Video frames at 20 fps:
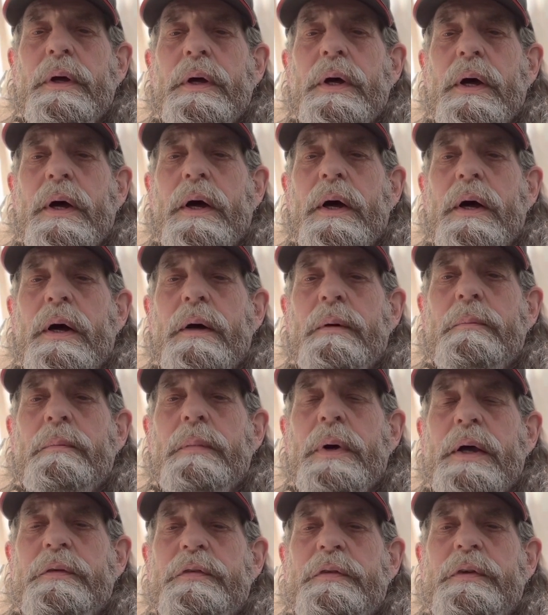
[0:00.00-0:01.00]
um,
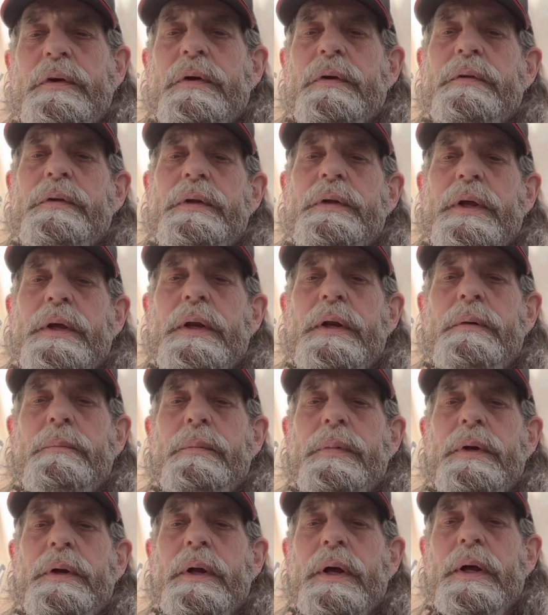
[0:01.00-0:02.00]
I still did it,
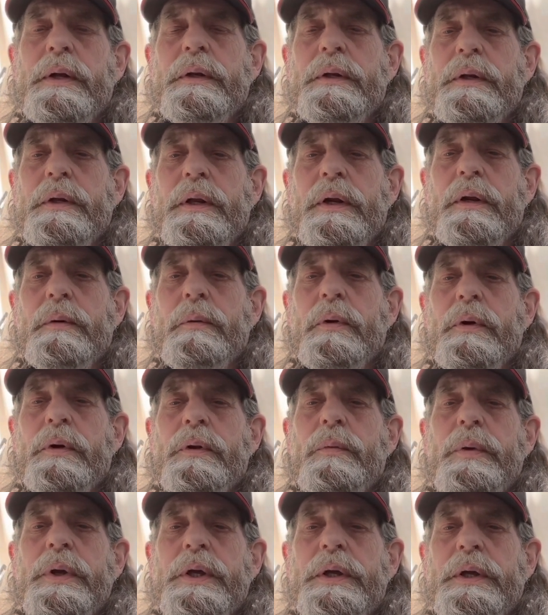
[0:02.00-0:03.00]
but I, you know, on the
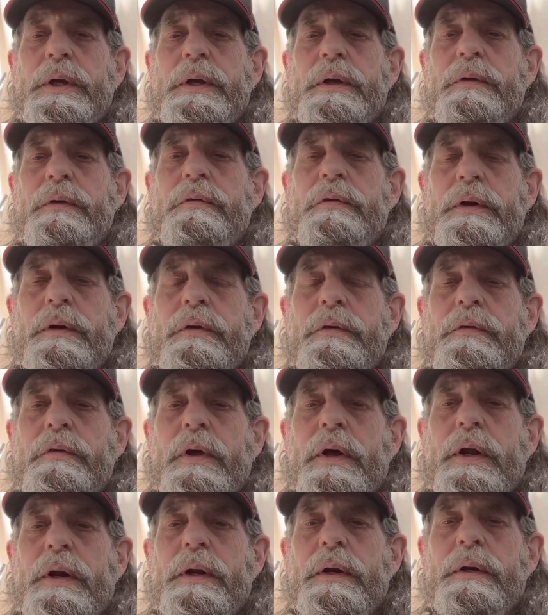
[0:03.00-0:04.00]
weekends I
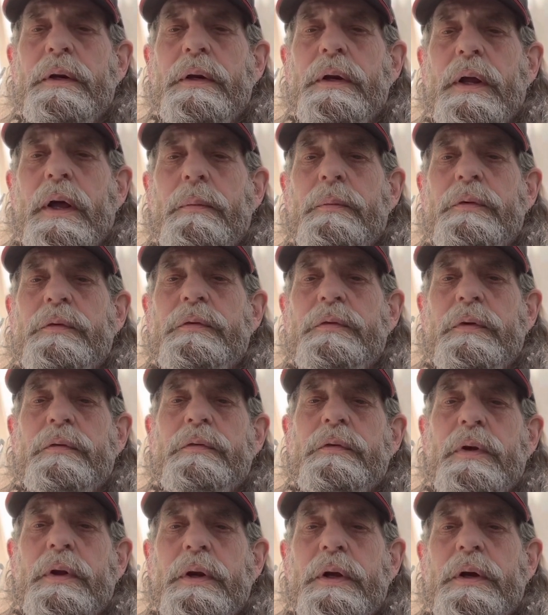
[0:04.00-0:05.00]
decided I was
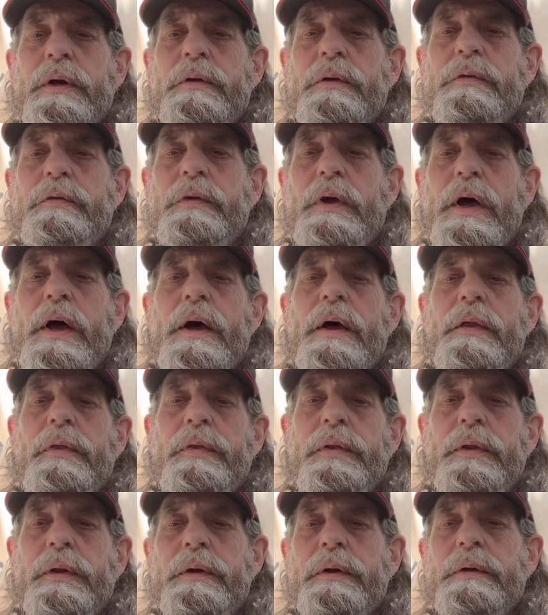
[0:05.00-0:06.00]
just going to go
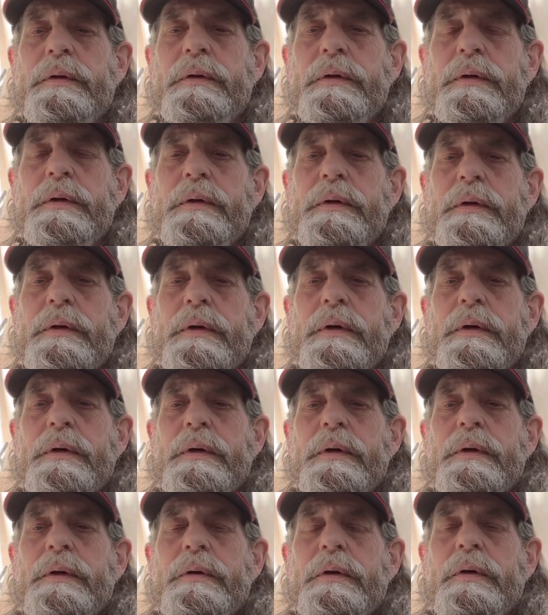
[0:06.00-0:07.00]
south, and
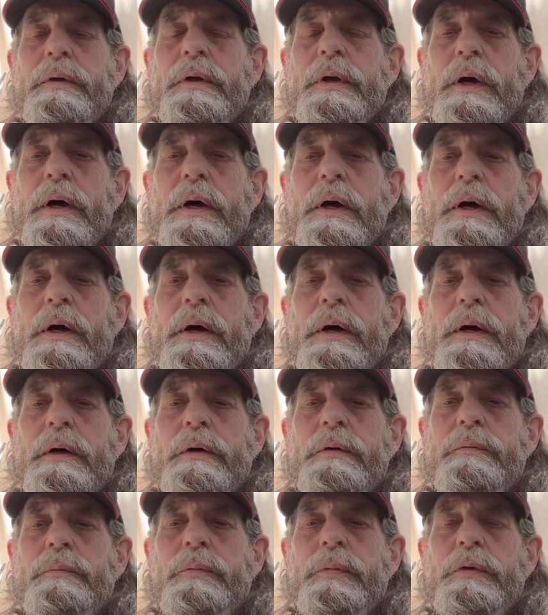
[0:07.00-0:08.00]

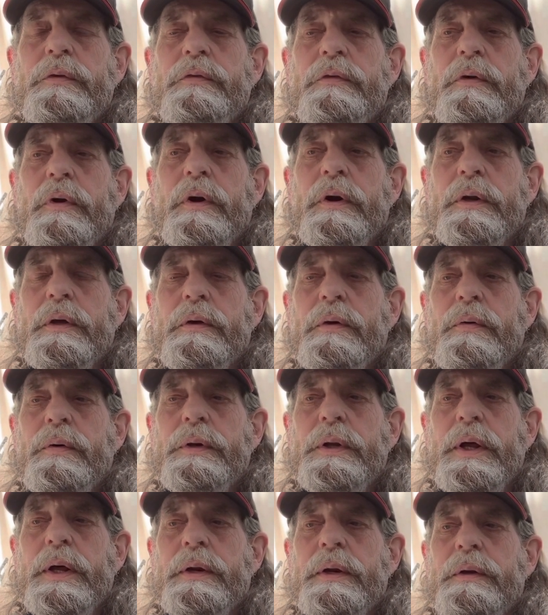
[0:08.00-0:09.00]
uh, we started going
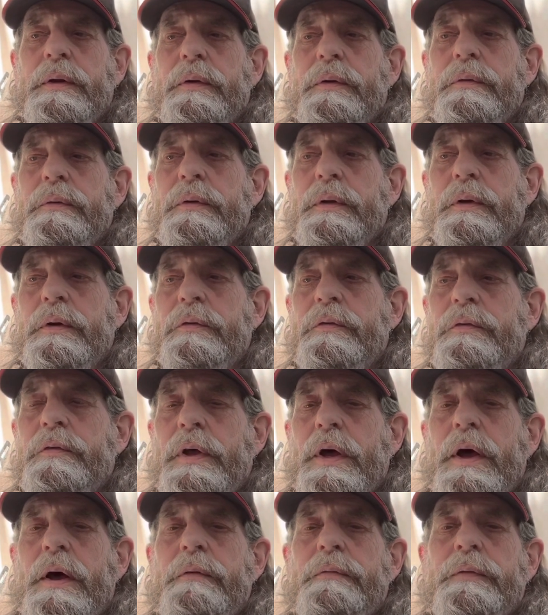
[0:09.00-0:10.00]
down to you know
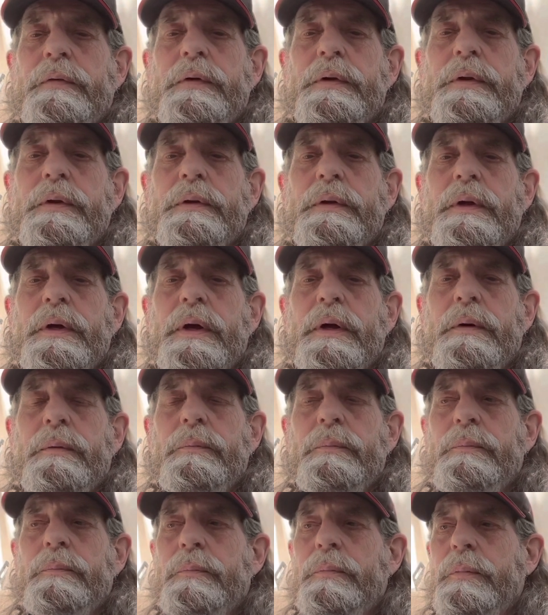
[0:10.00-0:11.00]
Stafford, and uh,
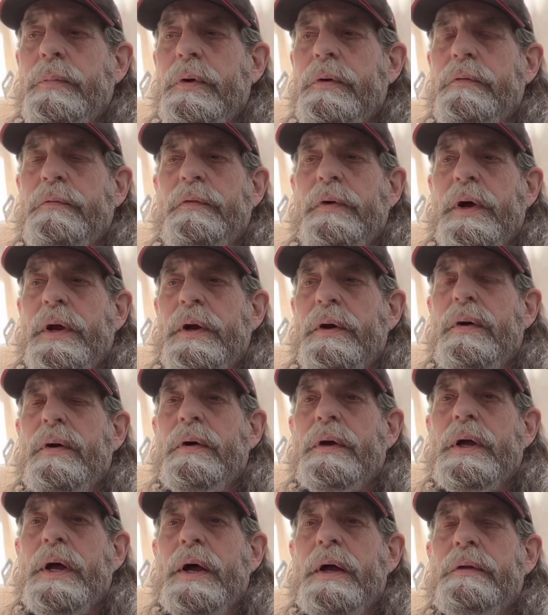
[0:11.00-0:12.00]
we were finding all
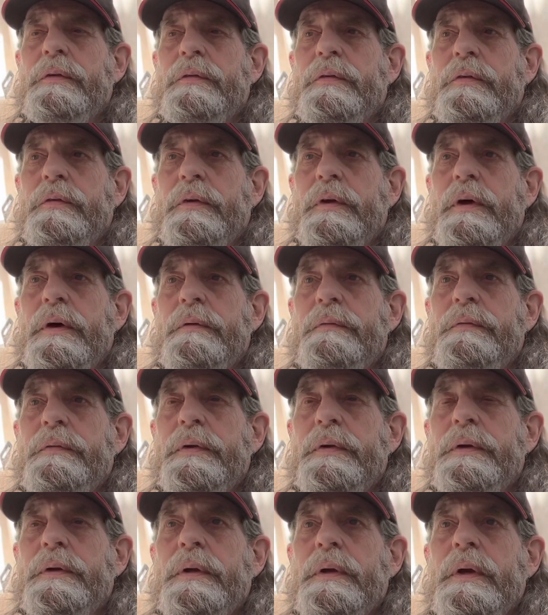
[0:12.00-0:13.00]
kinds of stuff.
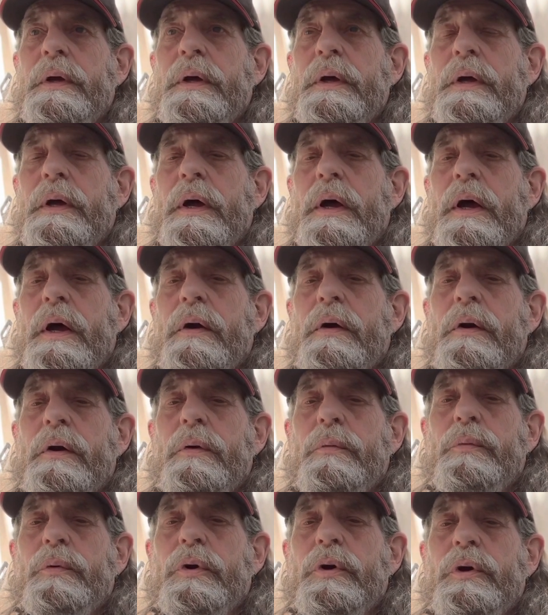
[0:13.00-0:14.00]
And I heard a
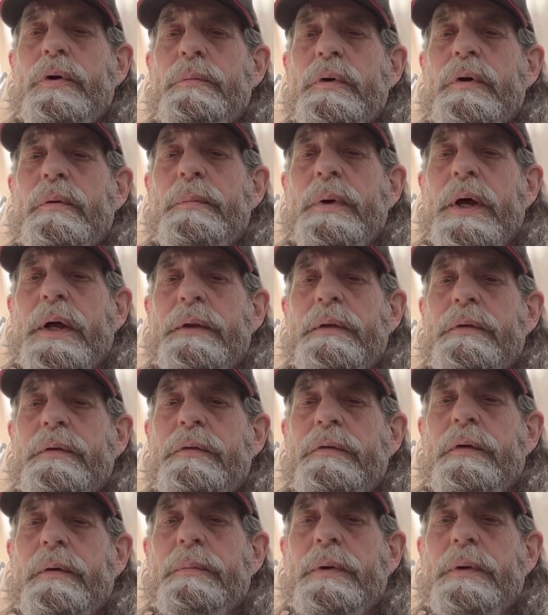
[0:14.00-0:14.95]
rumor about some